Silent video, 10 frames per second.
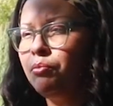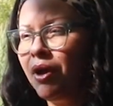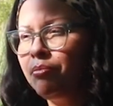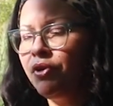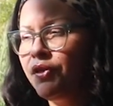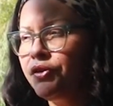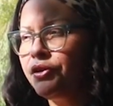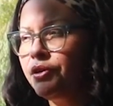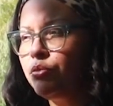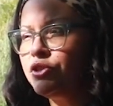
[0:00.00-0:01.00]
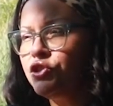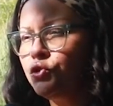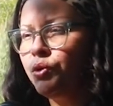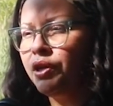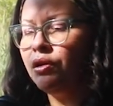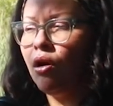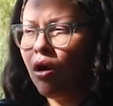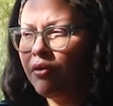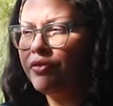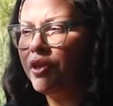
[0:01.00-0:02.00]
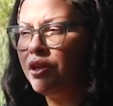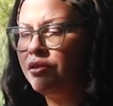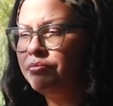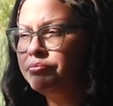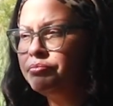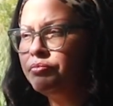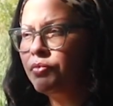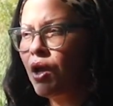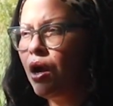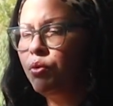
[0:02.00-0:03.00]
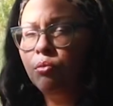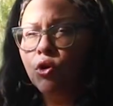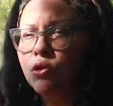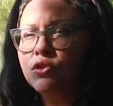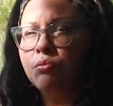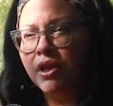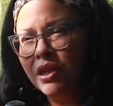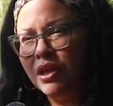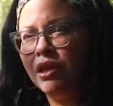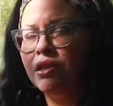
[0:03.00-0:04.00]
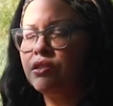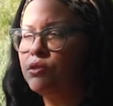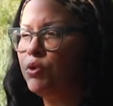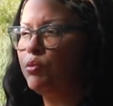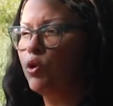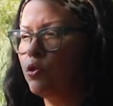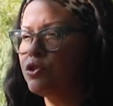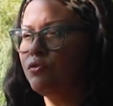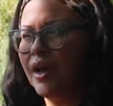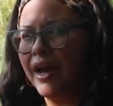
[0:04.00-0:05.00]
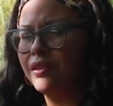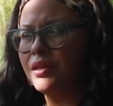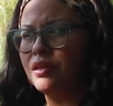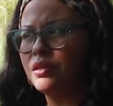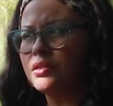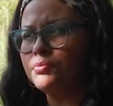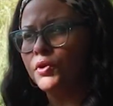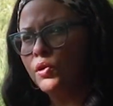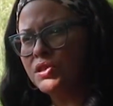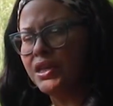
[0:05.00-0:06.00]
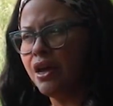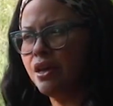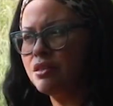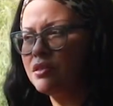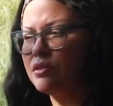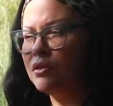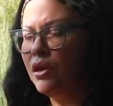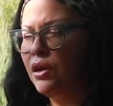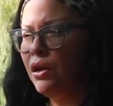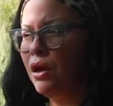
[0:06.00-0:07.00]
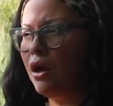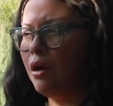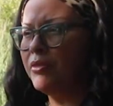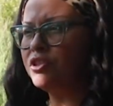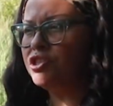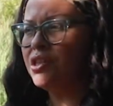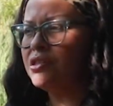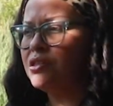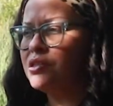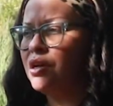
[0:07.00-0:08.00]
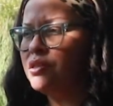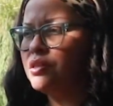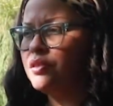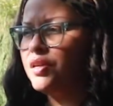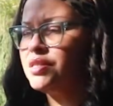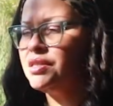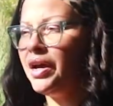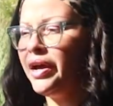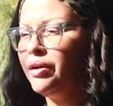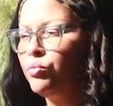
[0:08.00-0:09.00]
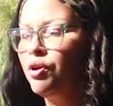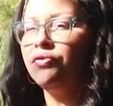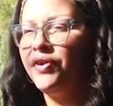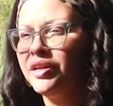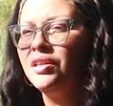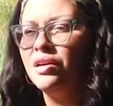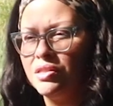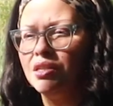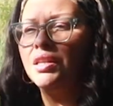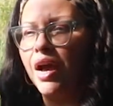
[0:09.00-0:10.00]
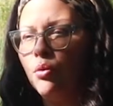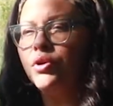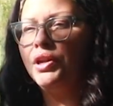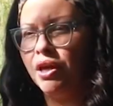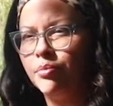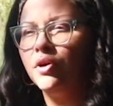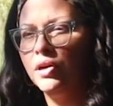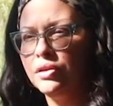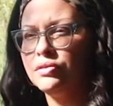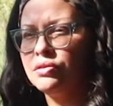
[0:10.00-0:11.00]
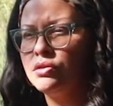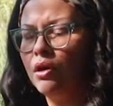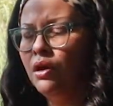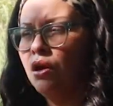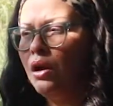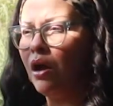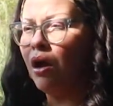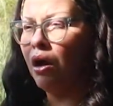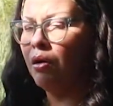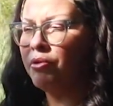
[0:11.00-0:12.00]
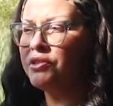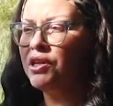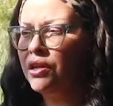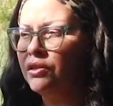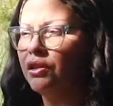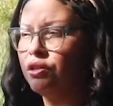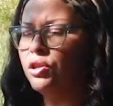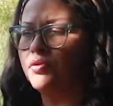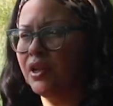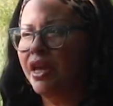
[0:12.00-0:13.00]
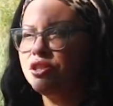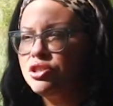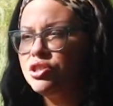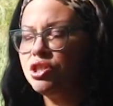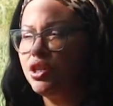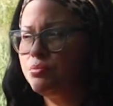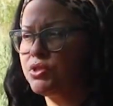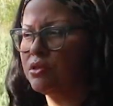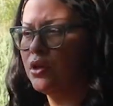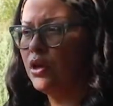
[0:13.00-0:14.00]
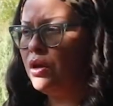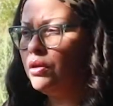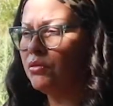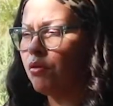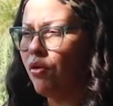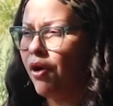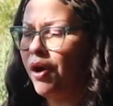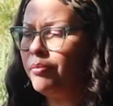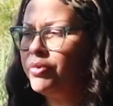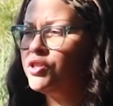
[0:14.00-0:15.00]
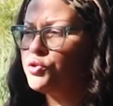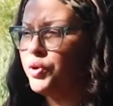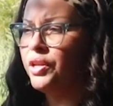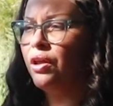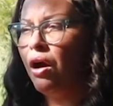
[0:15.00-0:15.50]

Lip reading: and my brother would do it often. We would go to meetings, we would go to rallies, protests, and just discuss the things that were affecting us in our neighborhoods, particularly the relationships between